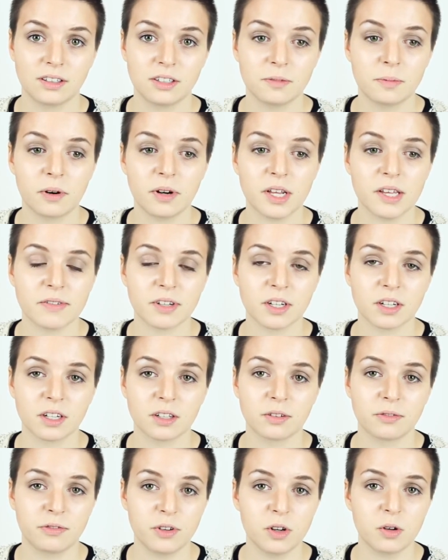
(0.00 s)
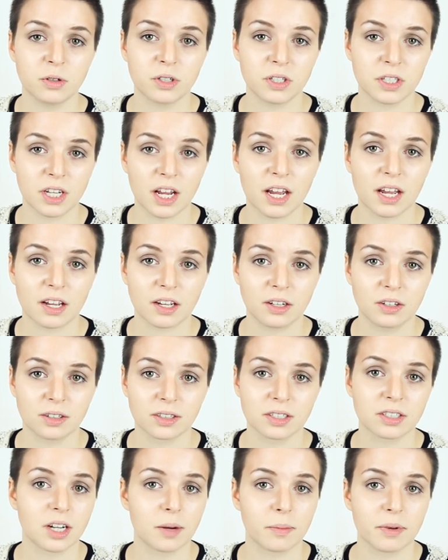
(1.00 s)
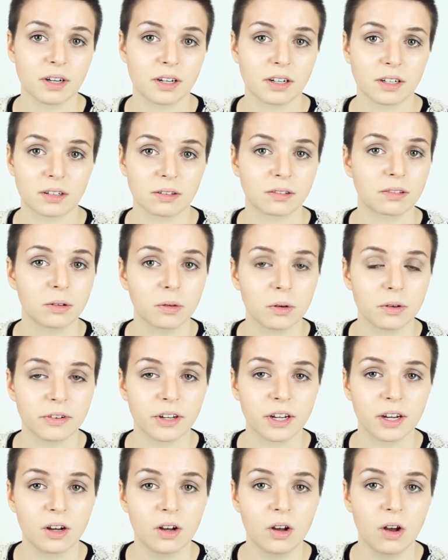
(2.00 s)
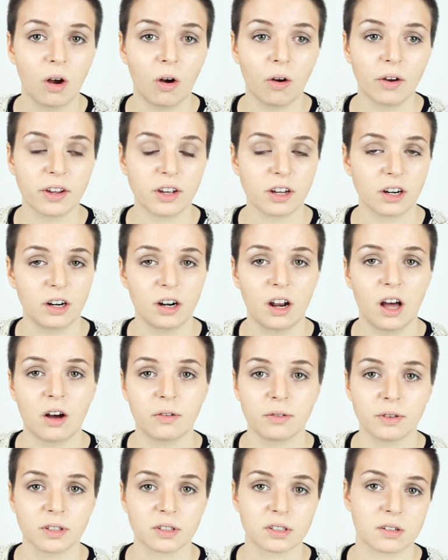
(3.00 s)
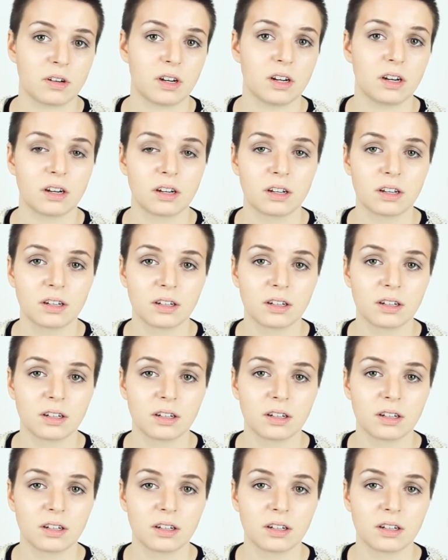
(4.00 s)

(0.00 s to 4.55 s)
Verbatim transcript: you're probably either going to feel sick in your stomach at the thought of it, or you're going to laugh at the screen.